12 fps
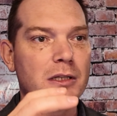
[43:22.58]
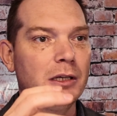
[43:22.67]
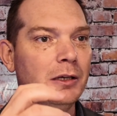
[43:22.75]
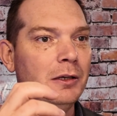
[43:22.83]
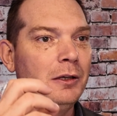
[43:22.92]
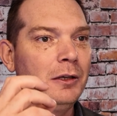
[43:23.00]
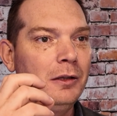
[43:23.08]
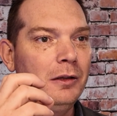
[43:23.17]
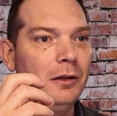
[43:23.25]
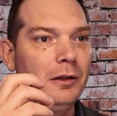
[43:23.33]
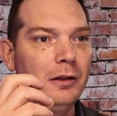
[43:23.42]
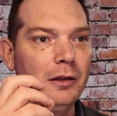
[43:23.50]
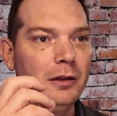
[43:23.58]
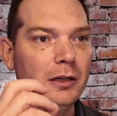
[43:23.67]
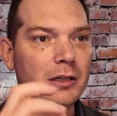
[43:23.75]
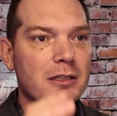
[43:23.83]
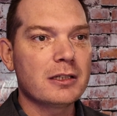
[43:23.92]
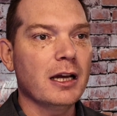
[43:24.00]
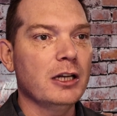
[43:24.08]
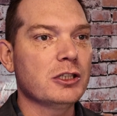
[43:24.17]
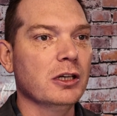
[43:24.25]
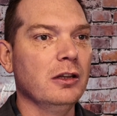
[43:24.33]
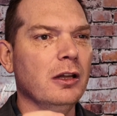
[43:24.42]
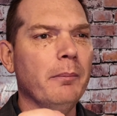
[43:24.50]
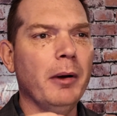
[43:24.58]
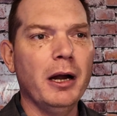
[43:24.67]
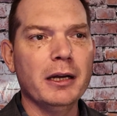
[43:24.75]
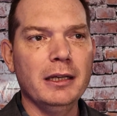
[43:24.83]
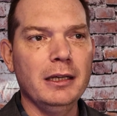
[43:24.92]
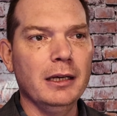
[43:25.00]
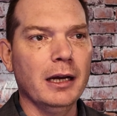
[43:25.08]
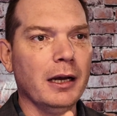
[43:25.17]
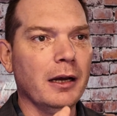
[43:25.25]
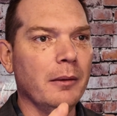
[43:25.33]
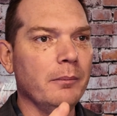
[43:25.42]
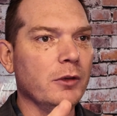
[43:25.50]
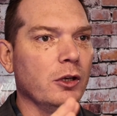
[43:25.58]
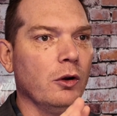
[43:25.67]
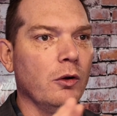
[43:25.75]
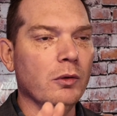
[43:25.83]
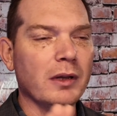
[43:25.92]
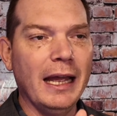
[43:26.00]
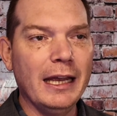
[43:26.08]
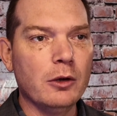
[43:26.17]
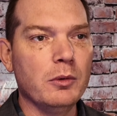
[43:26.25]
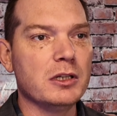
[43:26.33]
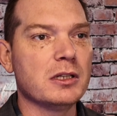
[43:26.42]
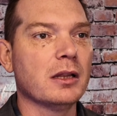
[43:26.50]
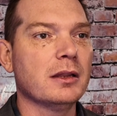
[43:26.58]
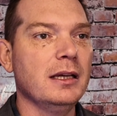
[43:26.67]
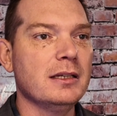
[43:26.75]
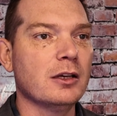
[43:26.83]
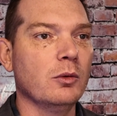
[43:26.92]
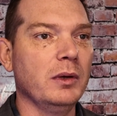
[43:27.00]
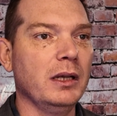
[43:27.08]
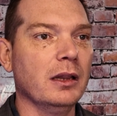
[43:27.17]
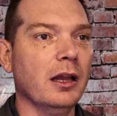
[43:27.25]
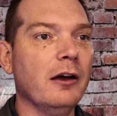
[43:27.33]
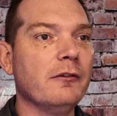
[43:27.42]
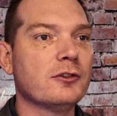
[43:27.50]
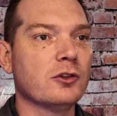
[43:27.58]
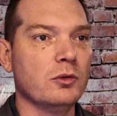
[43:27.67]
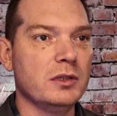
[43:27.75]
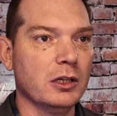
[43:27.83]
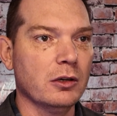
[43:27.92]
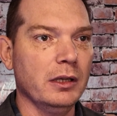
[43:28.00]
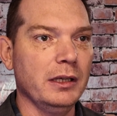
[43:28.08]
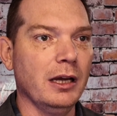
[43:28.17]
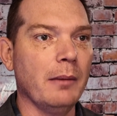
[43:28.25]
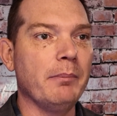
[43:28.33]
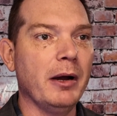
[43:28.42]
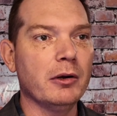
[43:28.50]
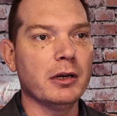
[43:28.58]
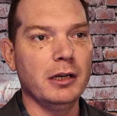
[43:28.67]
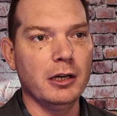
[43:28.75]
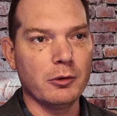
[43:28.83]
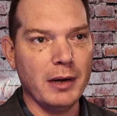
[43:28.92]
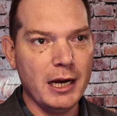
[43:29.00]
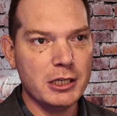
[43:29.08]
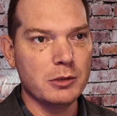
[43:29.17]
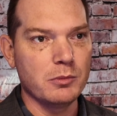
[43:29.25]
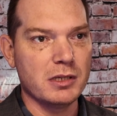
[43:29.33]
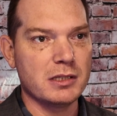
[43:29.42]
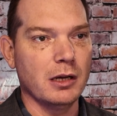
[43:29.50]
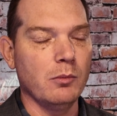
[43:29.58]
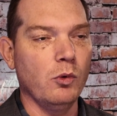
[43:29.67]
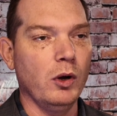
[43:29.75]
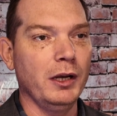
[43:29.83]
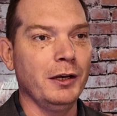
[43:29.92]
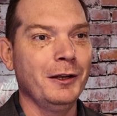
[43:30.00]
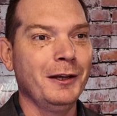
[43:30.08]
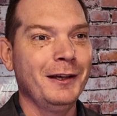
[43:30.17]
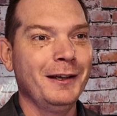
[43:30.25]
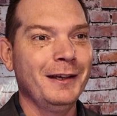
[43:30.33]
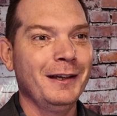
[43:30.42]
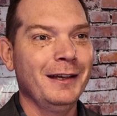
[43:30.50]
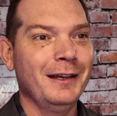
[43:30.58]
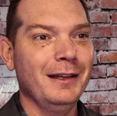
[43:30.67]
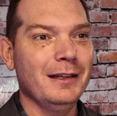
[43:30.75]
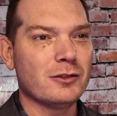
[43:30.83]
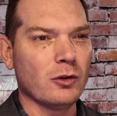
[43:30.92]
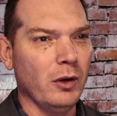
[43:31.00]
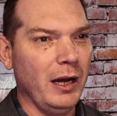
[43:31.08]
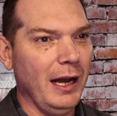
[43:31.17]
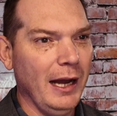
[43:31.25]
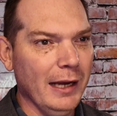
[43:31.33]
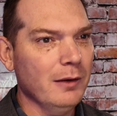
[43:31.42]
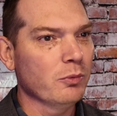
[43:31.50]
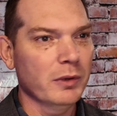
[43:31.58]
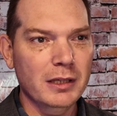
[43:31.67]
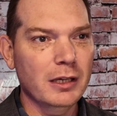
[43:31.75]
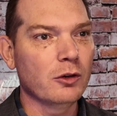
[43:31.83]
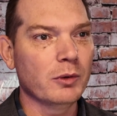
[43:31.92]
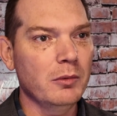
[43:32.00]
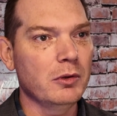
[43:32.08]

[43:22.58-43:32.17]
the discussion, the body, language, the things that we love so dearly about an interaction with someone. So I really agree